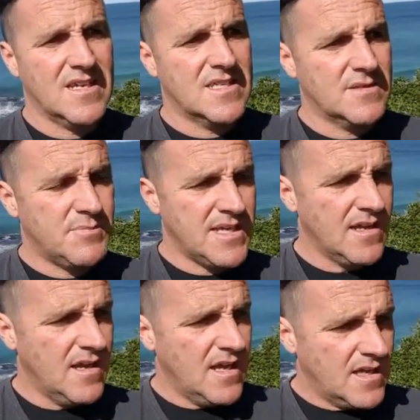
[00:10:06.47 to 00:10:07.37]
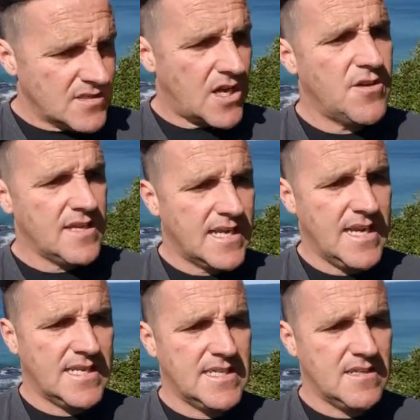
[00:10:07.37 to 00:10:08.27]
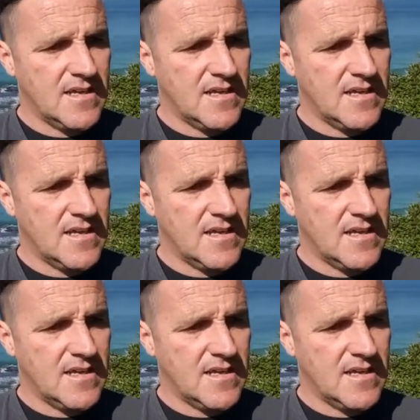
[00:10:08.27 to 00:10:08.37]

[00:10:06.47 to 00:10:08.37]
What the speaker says: It can just be totally connecting,